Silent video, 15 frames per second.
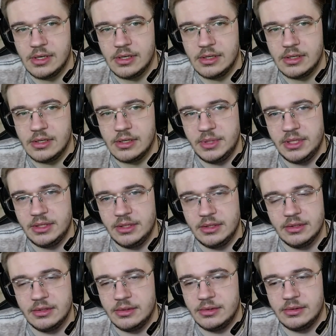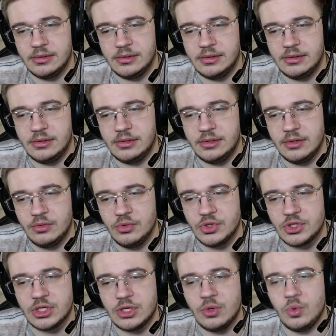I mean, it was
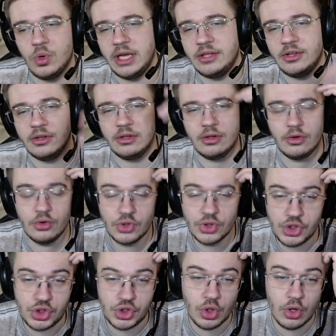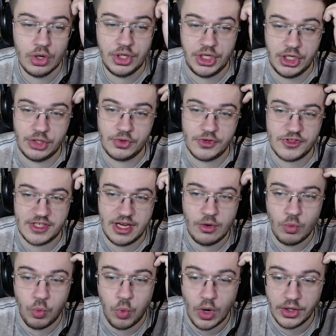quite a long journey to save
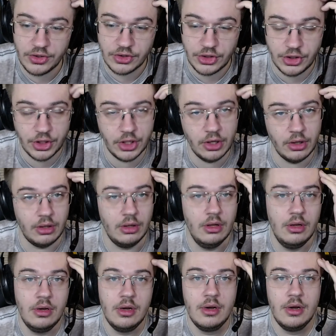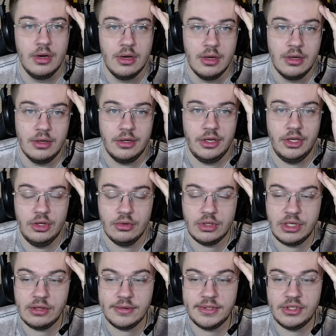one girl. You
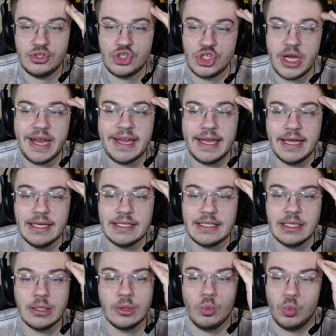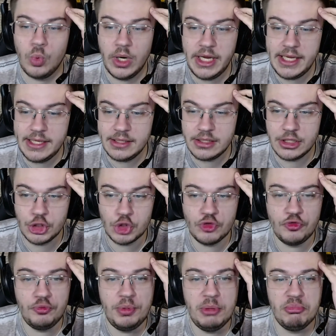killed a gigantic whale, a lot
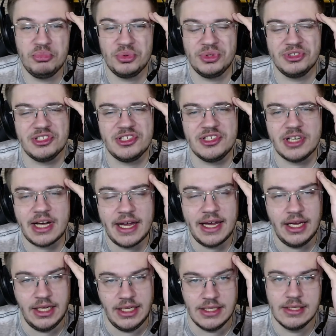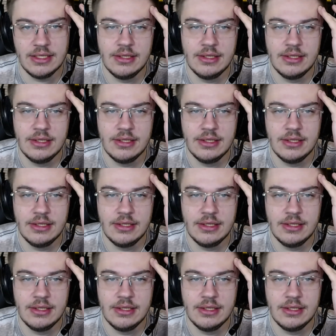of people died.